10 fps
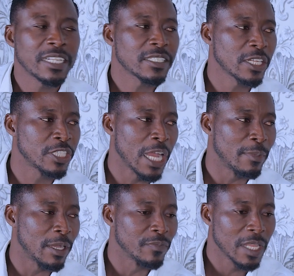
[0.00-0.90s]
national
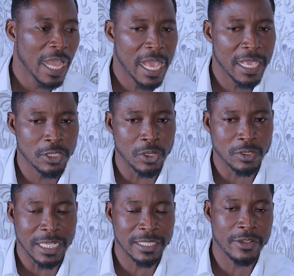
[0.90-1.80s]
chairman, I
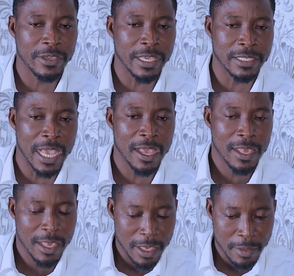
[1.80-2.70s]
don't see you in Ketia.
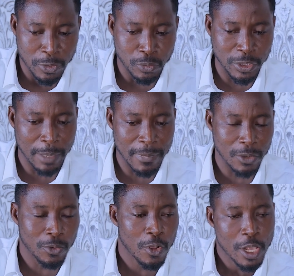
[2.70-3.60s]
We two
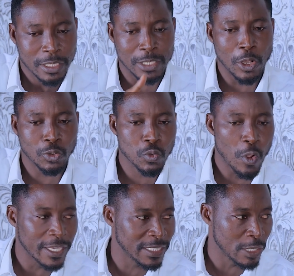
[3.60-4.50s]
chairman. See on
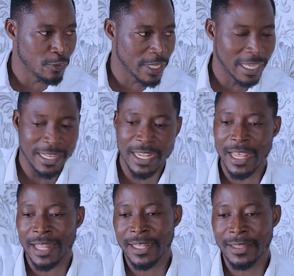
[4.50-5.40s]
so Eastern region.
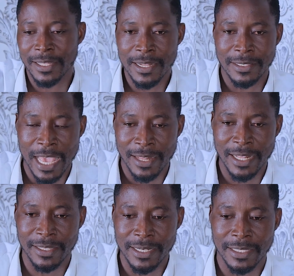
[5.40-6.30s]
And then three is
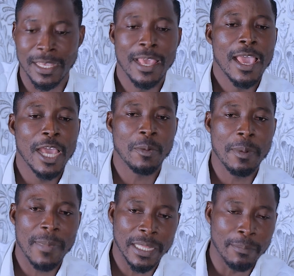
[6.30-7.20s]
and no
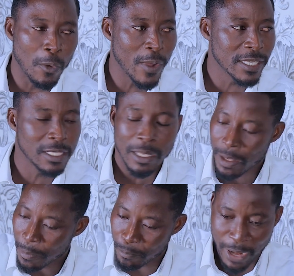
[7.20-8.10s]
be matter my west.
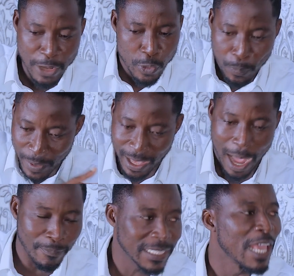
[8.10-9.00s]
Brand new
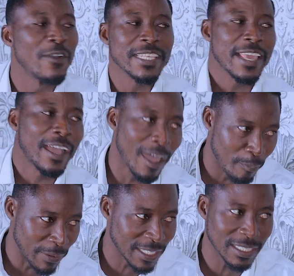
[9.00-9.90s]
pickup. Say if any year
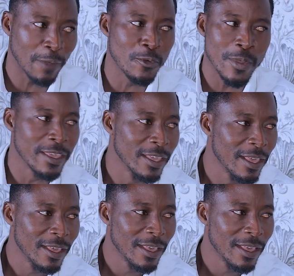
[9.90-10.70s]
campaign. There's a few way.